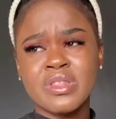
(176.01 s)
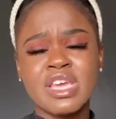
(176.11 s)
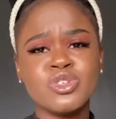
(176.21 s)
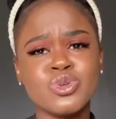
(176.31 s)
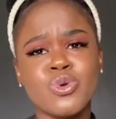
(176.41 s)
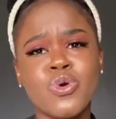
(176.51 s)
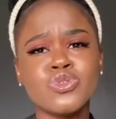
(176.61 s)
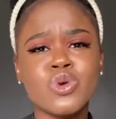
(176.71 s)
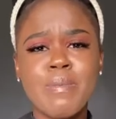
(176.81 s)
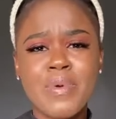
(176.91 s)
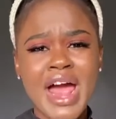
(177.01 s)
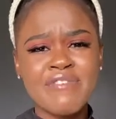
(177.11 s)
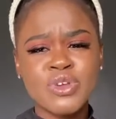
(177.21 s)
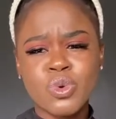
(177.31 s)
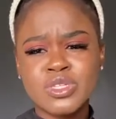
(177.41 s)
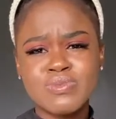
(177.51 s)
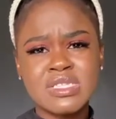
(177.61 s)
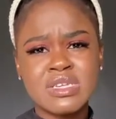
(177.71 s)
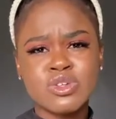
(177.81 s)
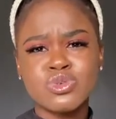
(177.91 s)
they should go to a private
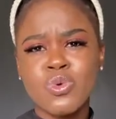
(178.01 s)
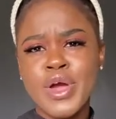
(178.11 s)
hospital to go